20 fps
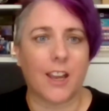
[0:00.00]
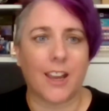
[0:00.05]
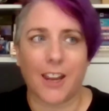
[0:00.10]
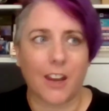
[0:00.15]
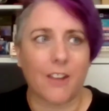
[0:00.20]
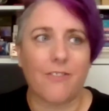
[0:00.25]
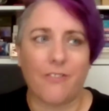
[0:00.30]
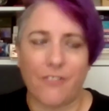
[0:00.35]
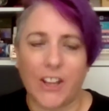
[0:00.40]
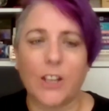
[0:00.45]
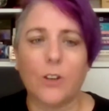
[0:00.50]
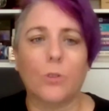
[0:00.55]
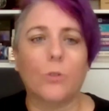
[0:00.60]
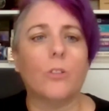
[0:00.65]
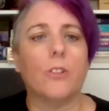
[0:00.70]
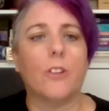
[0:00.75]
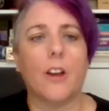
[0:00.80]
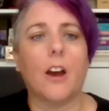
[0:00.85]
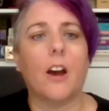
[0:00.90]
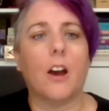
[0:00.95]
in a
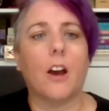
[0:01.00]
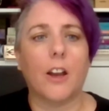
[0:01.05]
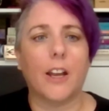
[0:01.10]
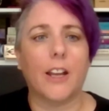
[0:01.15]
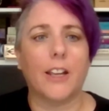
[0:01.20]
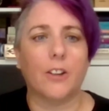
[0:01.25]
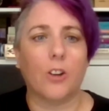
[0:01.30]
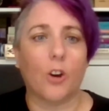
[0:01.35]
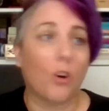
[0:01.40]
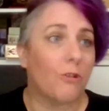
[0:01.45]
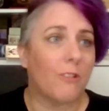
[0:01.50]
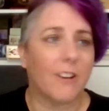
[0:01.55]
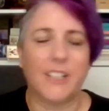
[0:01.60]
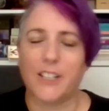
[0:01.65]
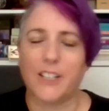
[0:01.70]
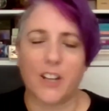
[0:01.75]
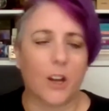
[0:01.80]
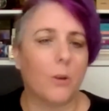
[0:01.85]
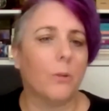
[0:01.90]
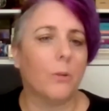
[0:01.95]
field that I
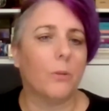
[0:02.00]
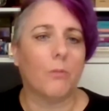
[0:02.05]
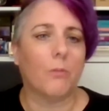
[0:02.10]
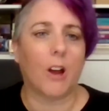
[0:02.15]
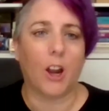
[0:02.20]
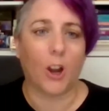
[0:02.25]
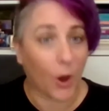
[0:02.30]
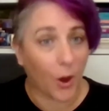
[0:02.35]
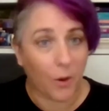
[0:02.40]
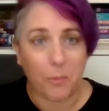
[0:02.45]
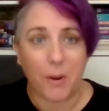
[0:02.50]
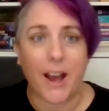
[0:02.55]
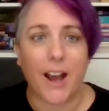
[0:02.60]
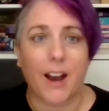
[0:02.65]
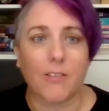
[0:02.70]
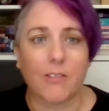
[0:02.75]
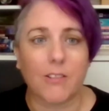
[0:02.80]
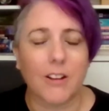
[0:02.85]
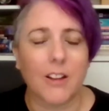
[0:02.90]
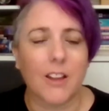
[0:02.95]
already know a lot
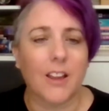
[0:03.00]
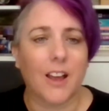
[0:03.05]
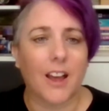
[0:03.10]
about.